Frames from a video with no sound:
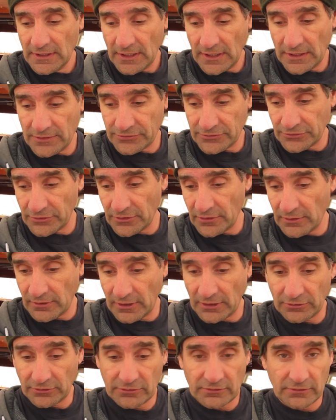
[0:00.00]
And so
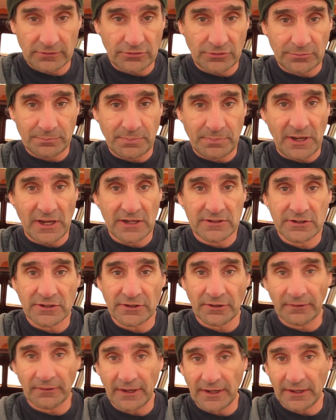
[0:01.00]
I'll just pan you
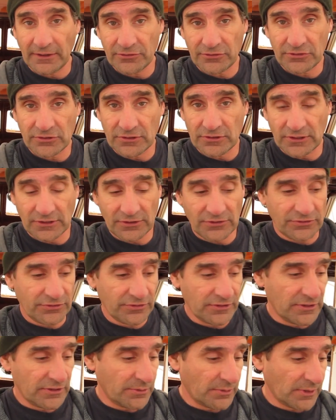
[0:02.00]
around so you can
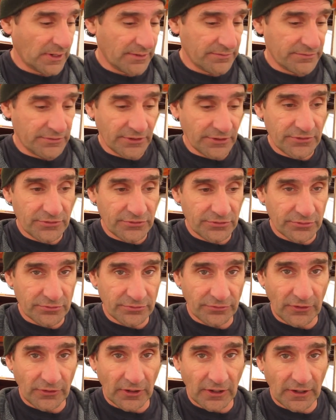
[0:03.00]
see what I've done so
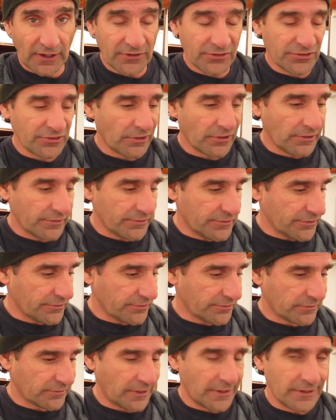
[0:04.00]
far. I started
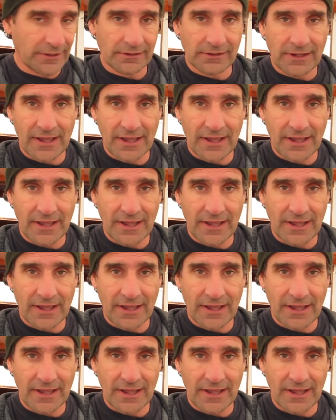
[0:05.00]
this kind of